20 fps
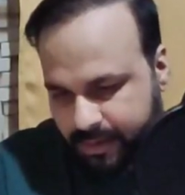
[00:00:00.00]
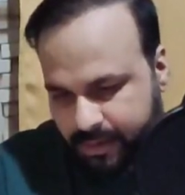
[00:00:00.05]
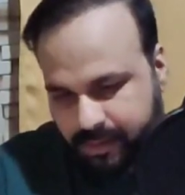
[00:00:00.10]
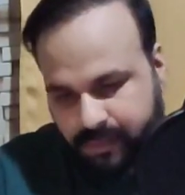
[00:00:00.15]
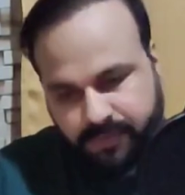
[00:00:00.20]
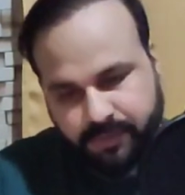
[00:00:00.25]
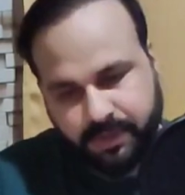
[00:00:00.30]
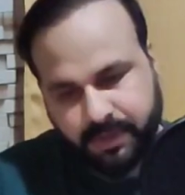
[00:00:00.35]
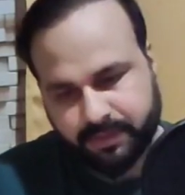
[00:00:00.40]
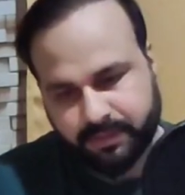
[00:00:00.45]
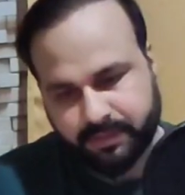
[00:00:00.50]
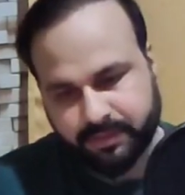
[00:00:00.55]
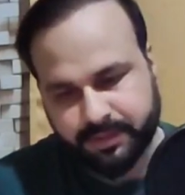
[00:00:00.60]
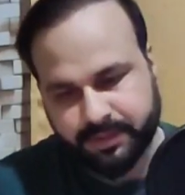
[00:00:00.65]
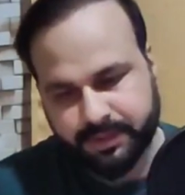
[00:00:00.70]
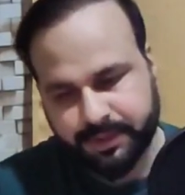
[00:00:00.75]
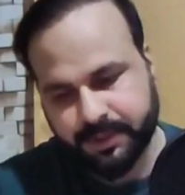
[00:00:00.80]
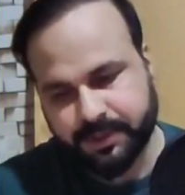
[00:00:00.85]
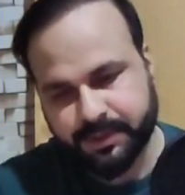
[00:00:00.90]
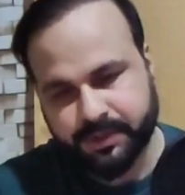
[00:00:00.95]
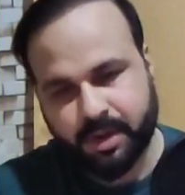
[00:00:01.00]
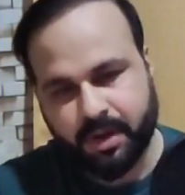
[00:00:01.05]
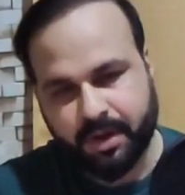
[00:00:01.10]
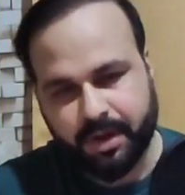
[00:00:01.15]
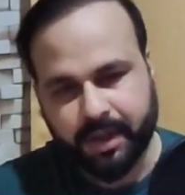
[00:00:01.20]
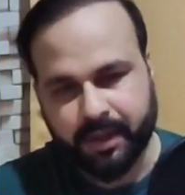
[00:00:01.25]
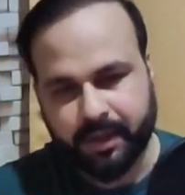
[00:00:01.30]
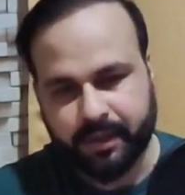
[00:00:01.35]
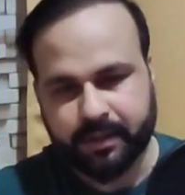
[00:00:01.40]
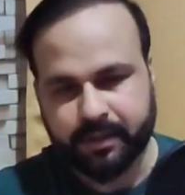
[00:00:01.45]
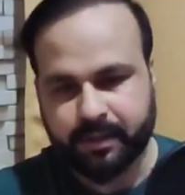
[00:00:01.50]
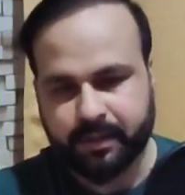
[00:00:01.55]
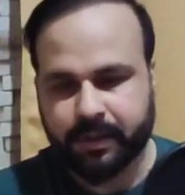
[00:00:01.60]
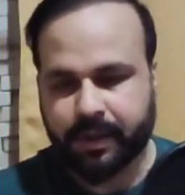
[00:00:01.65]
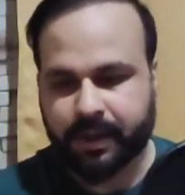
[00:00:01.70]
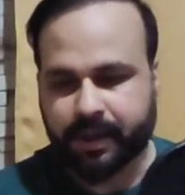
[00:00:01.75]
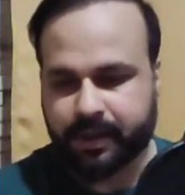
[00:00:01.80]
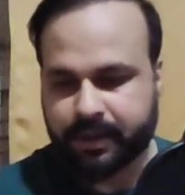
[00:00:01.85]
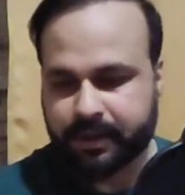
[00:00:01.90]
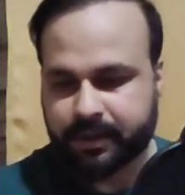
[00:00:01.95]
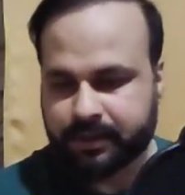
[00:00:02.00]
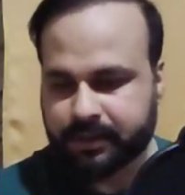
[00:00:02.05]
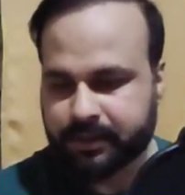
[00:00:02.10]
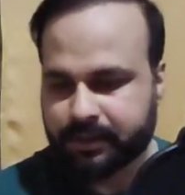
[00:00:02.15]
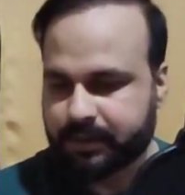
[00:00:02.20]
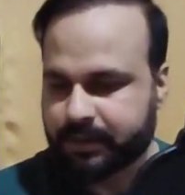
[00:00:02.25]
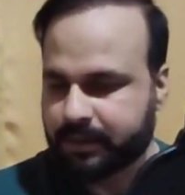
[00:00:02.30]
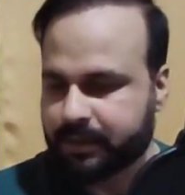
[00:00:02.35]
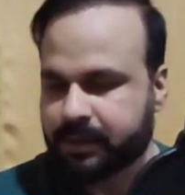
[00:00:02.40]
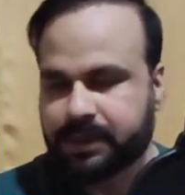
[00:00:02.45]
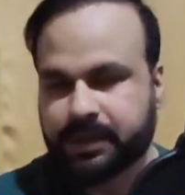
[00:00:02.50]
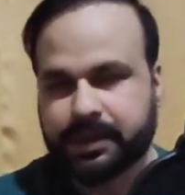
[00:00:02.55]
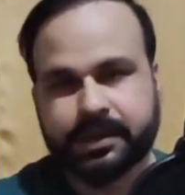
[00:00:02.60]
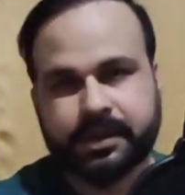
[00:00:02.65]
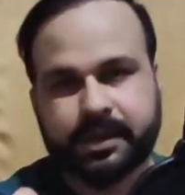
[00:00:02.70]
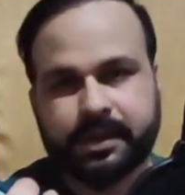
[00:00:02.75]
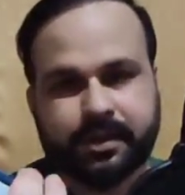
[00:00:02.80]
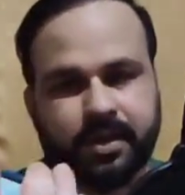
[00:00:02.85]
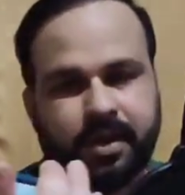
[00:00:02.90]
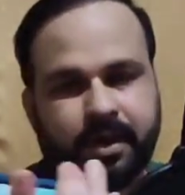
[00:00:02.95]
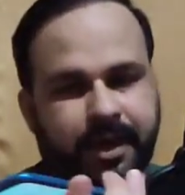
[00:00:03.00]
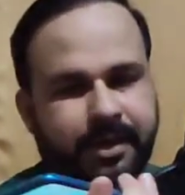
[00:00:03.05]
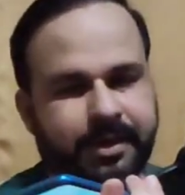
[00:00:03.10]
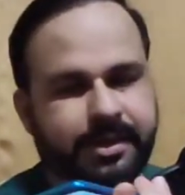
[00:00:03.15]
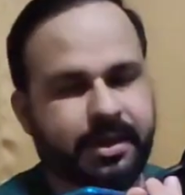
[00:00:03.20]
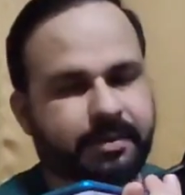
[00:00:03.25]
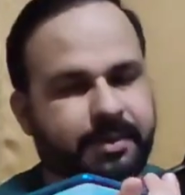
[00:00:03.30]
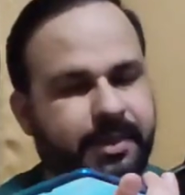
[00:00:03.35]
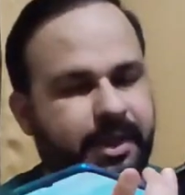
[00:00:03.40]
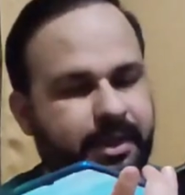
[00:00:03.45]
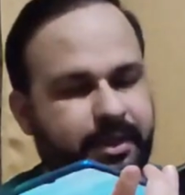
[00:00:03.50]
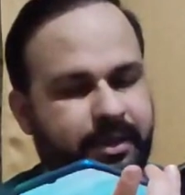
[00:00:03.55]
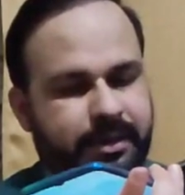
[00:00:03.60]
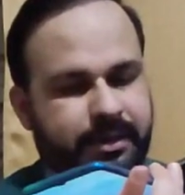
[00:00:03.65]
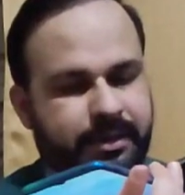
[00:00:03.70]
Oh wow, she's talking. Okay, she's talking something.